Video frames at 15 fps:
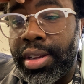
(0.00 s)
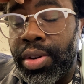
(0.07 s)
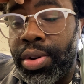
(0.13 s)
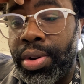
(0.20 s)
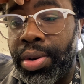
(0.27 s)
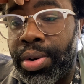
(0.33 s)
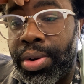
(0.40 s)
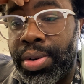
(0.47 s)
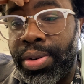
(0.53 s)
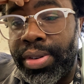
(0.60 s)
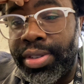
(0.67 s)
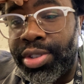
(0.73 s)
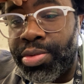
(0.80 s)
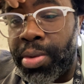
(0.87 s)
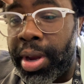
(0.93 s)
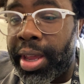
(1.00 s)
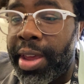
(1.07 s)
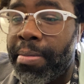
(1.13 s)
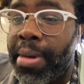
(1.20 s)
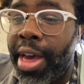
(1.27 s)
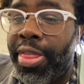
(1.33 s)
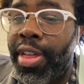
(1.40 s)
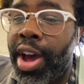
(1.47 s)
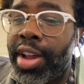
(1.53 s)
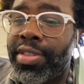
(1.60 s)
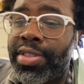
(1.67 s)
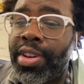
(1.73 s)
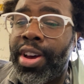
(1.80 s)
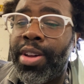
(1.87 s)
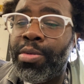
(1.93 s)
Whew, just want to get my
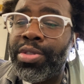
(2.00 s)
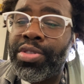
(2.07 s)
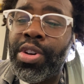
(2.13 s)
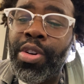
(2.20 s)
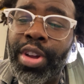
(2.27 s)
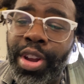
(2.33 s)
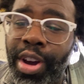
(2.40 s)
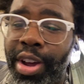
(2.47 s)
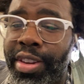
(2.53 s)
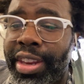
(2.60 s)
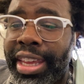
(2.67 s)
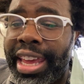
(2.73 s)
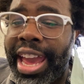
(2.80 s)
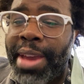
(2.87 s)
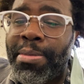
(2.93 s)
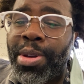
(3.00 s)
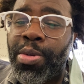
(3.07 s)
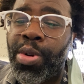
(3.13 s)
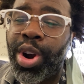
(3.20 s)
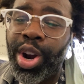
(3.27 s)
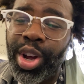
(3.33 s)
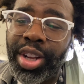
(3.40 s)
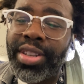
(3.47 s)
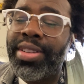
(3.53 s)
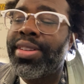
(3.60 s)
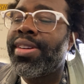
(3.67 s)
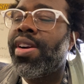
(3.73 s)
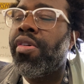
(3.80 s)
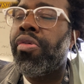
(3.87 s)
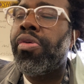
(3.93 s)
thoughts on what's going on in the gaming world.
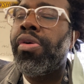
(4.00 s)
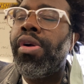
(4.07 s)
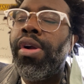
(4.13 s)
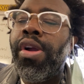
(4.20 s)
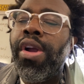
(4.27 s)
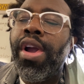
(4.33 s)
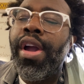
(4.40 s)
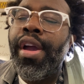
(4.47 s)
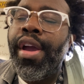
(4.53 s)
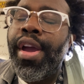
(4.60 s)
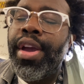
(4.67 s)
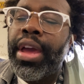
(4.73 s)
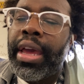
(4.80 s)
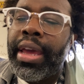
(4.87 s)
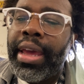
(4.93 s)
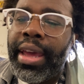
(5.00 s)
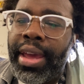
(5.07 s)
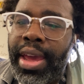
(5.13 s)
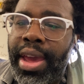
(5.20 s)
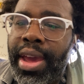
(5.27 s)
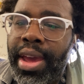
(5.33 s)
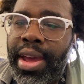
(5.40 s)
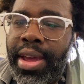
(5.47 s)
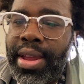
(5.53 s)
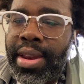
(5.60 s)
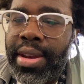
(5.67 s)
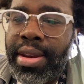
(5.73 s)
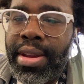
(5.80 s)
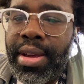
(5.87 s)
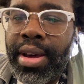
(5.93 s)

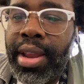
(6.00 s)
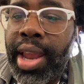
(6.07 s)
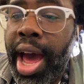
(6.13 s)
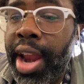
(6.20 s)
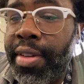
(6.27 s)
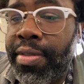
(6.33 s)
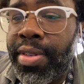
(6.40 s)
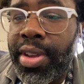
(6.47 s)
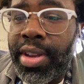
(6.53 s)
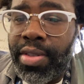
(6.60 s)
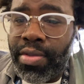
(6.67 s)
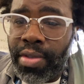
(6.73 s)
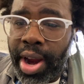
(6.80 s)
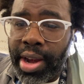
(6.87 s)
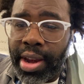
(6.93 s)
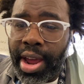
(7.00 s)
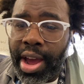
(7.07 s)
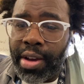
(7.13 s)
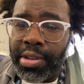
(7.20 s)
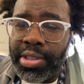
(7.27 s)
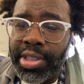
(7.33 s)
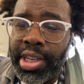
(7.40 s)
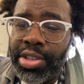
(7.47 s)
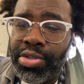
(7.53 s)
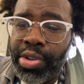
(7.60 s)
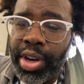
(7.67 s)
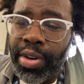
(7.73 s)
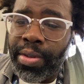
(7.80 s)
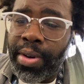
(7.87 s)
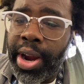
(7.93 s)
And a lot of it right now is
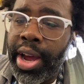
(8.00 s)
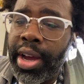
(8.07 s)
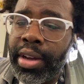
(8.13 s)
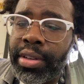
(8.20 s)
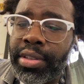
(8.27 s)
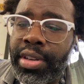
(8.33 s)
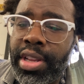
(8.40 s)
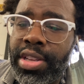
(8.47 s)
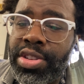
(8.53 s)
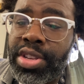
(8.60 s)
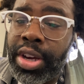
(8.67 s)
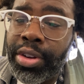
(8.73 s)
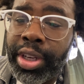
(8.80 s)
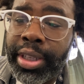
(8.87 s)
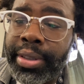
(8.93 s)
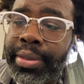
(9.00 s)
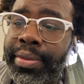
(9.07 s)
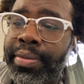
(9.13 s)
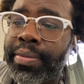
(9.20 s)
centering around Sony.